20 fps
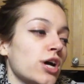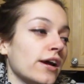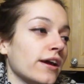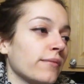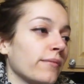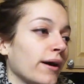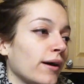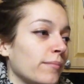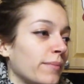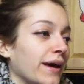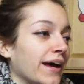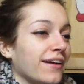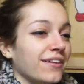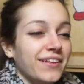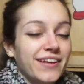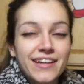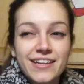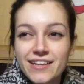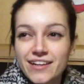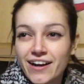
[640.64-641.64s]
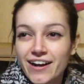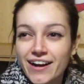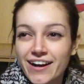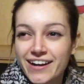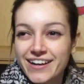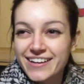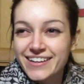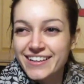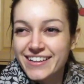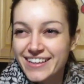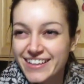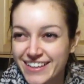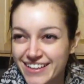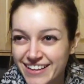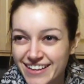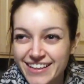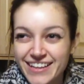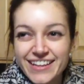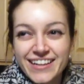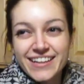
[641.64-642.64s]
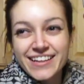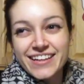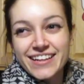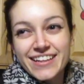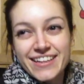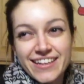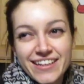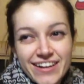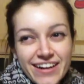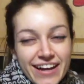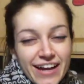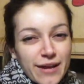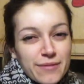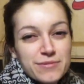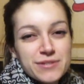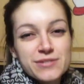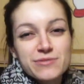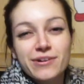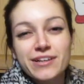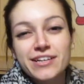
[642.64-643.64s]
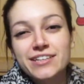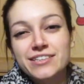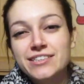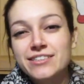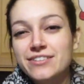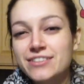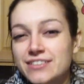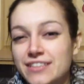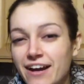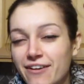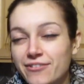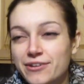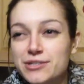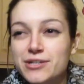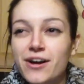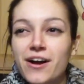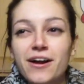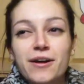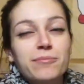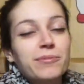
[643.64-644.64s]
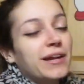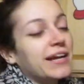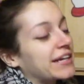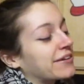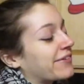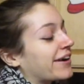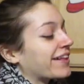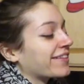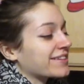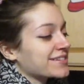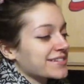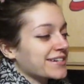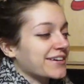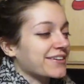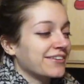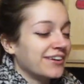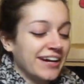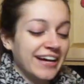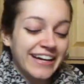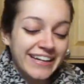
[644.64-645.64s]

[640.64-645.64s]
talking about pedaling your hips. Your hips when you're doing downward dog. But anyway, let's go.